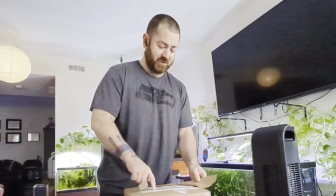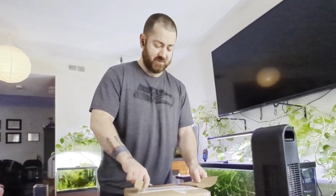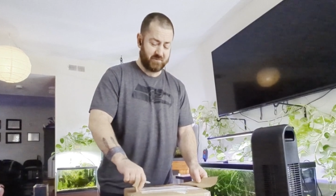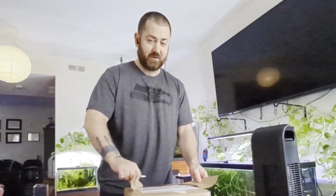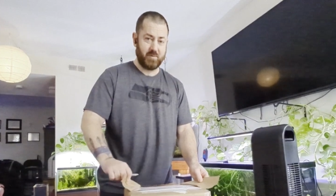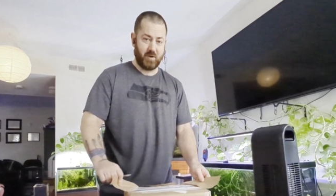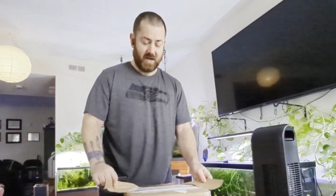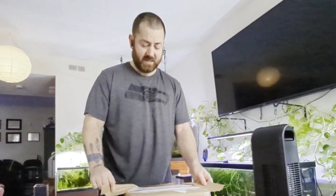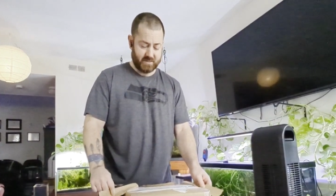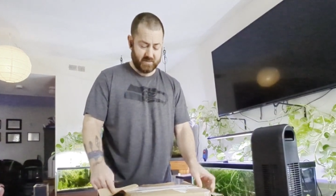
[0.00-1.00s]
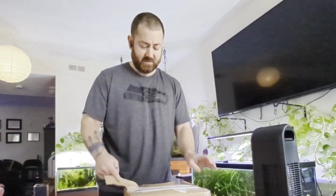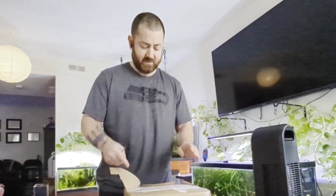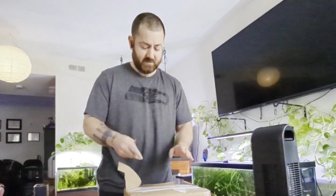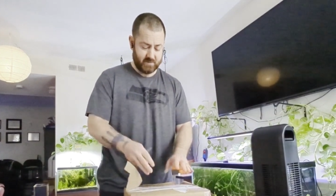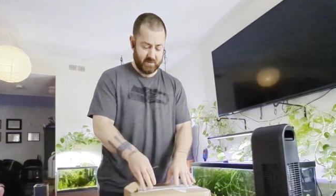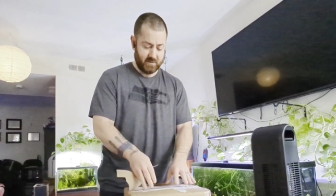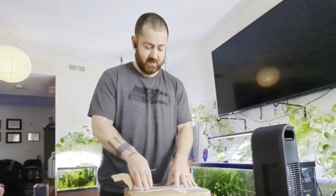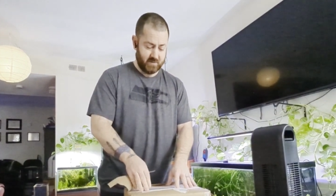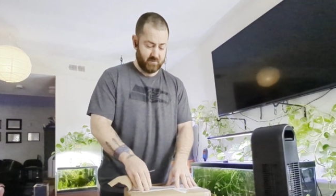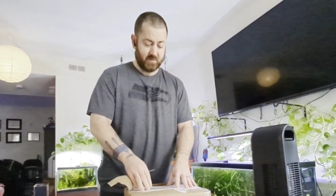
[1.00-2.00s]
bunch of free boxes
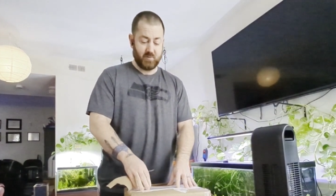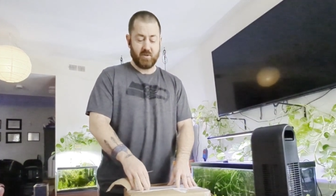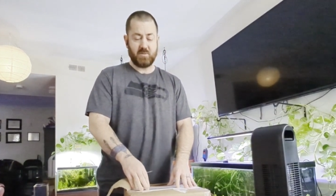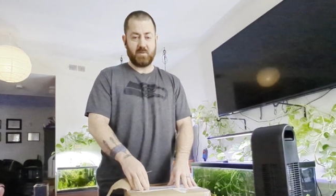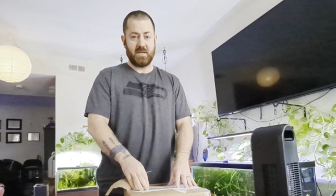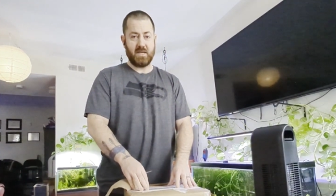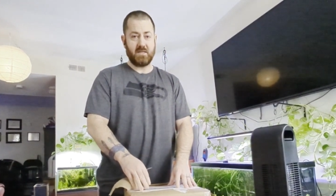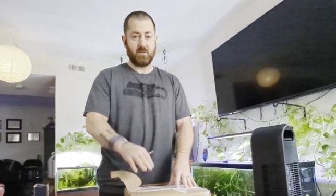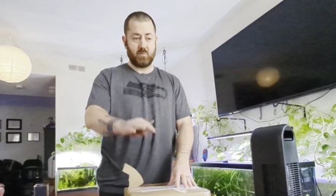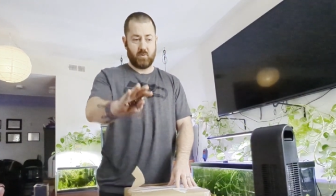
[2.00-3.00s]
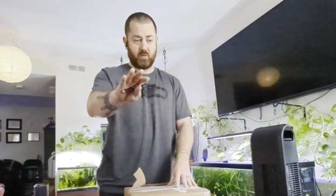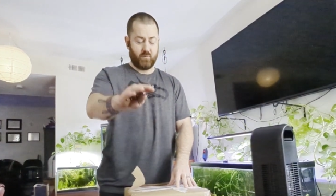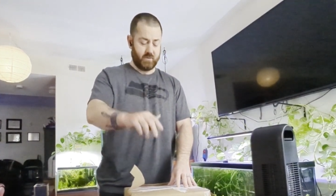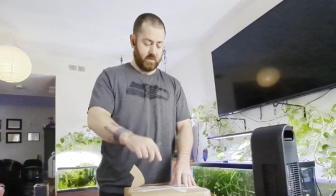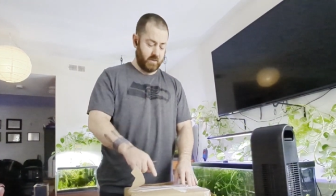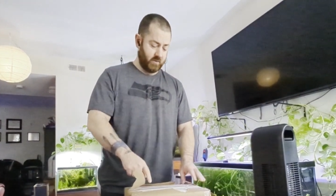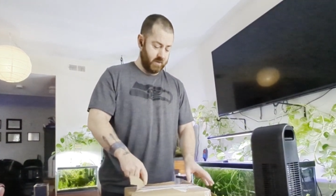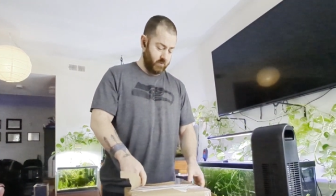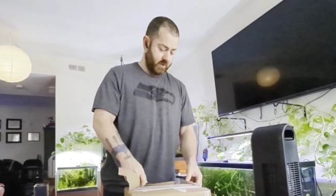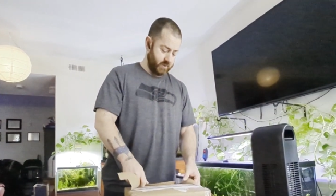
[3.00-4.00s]
from USPS, so hopefully they're
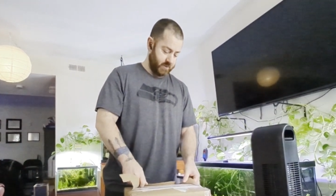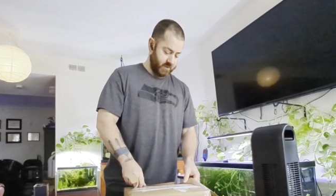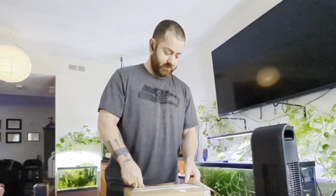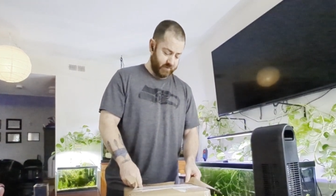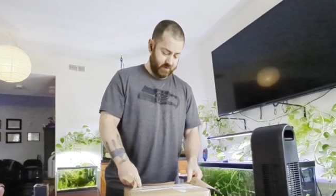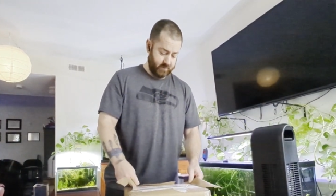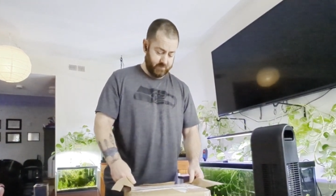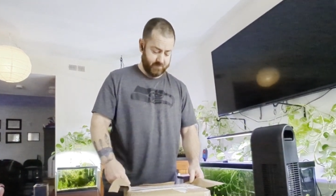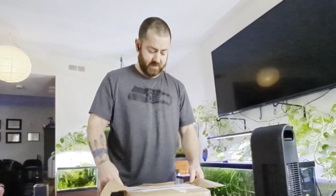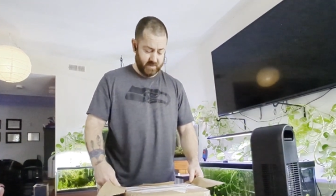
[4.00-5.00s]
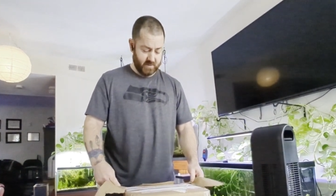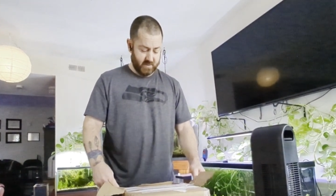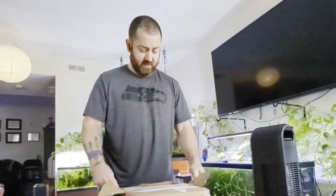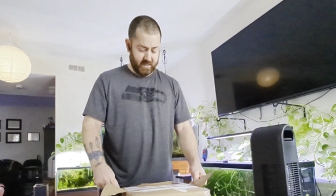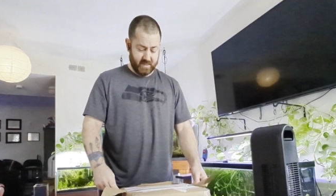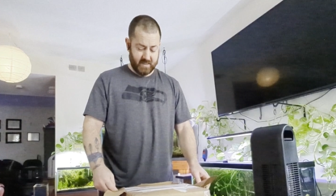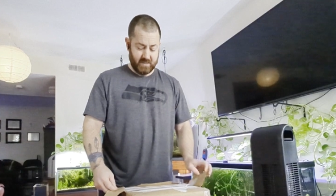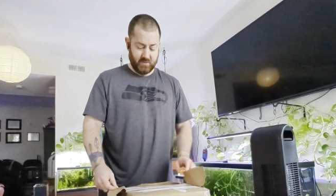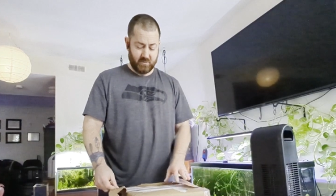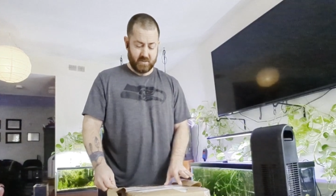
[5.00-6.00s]
not watching this video, and
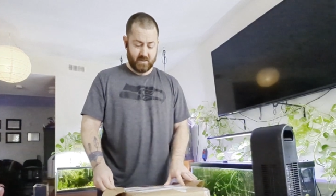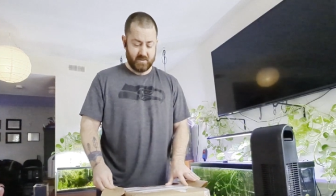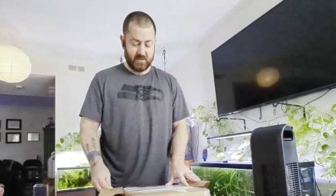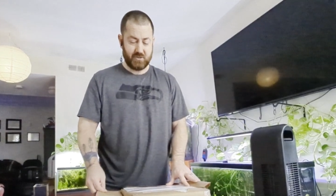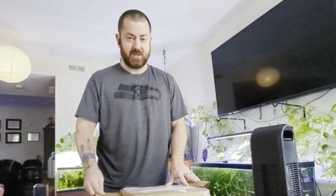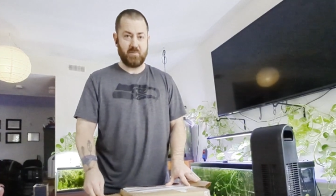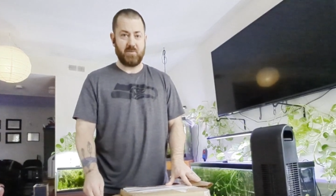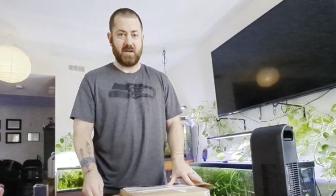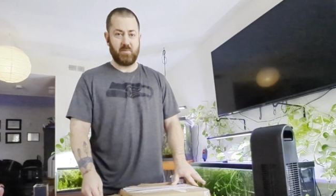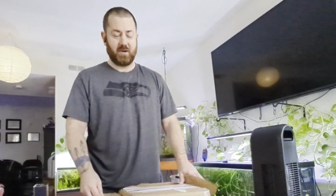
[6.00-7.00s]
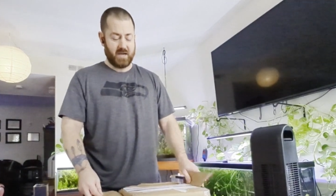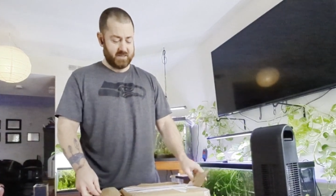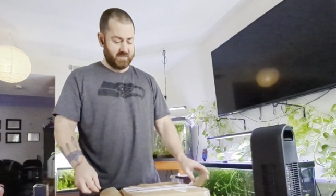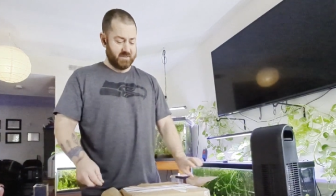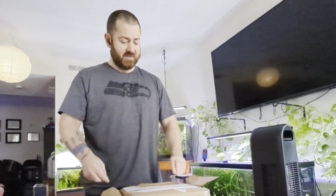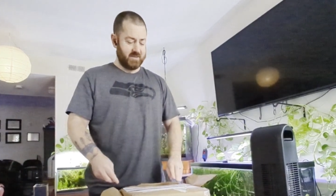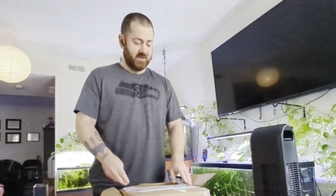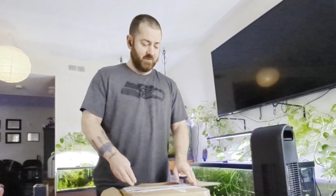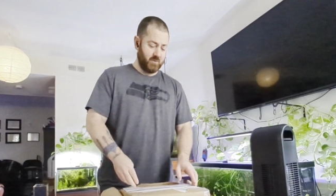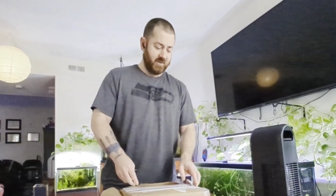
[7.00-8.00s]
then you can ship their boxes
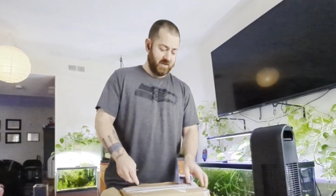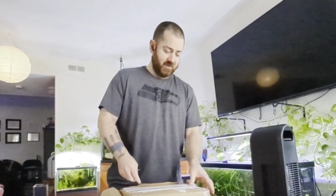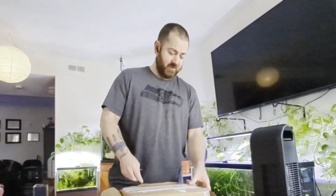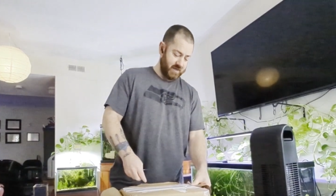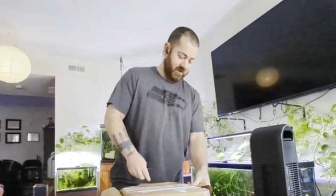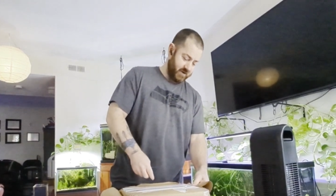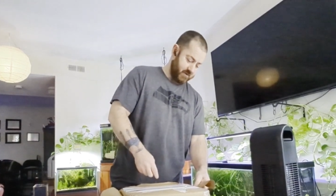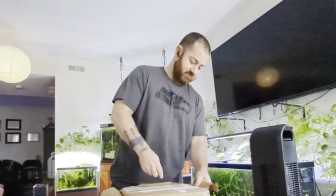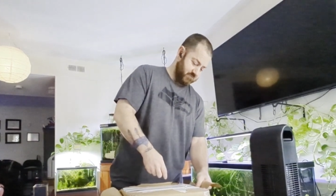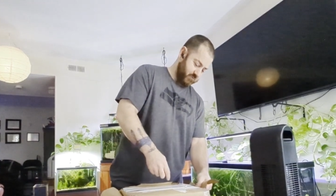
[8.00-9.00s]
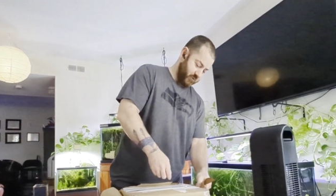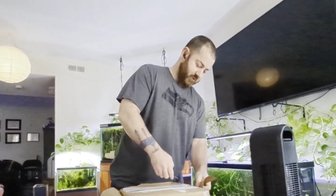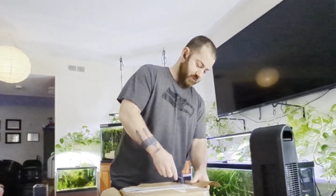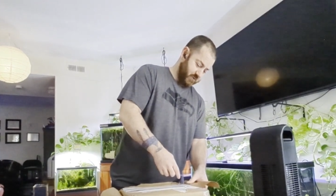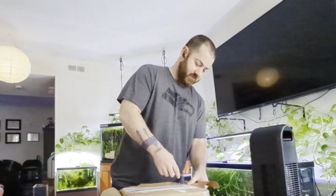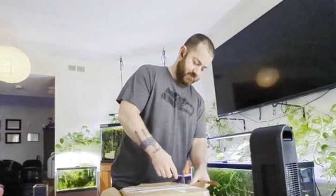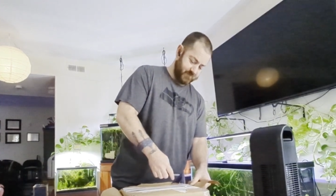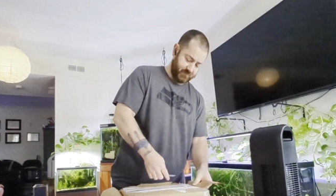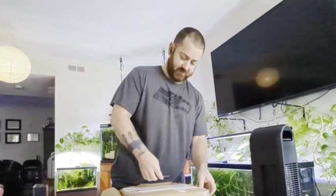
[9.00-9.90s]
with another carrier. Pretty cool.